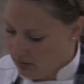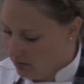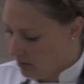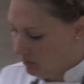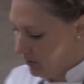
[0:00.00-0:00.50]

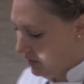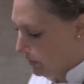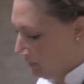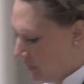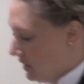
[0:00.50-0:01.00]
I'm going to put
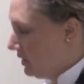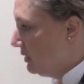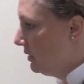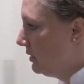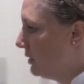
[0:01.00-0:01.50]
those
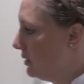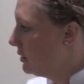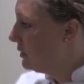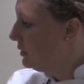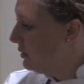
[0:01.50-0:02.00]
on.
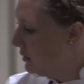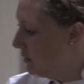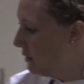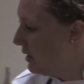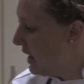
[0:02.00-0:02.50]

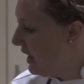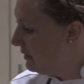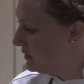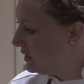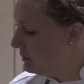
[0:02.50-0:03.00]
I
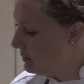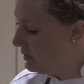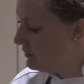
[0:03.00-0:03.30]
have some